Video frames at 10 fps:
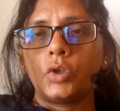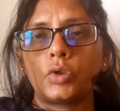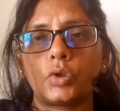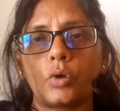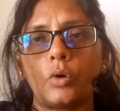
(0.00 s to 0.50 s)

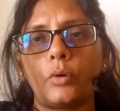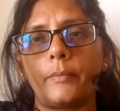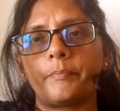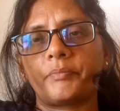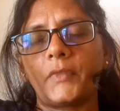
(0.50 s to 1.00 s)

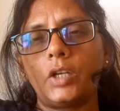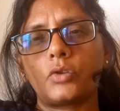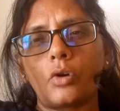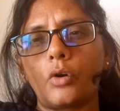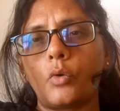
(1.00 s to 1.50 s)
So
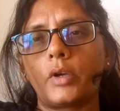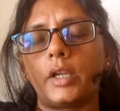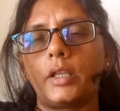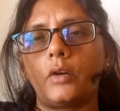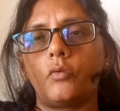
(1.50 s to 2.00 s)
it's not
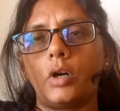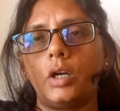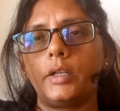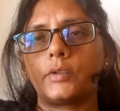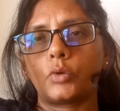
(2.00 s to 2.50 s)
okay that
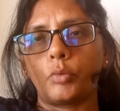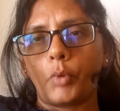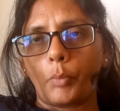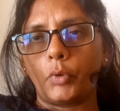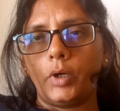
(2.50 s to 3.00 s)
world is so
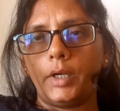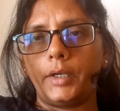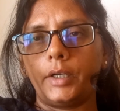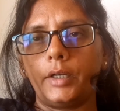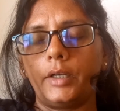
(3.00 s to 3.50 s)

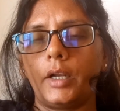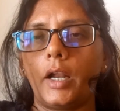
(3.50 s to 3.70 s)
populated,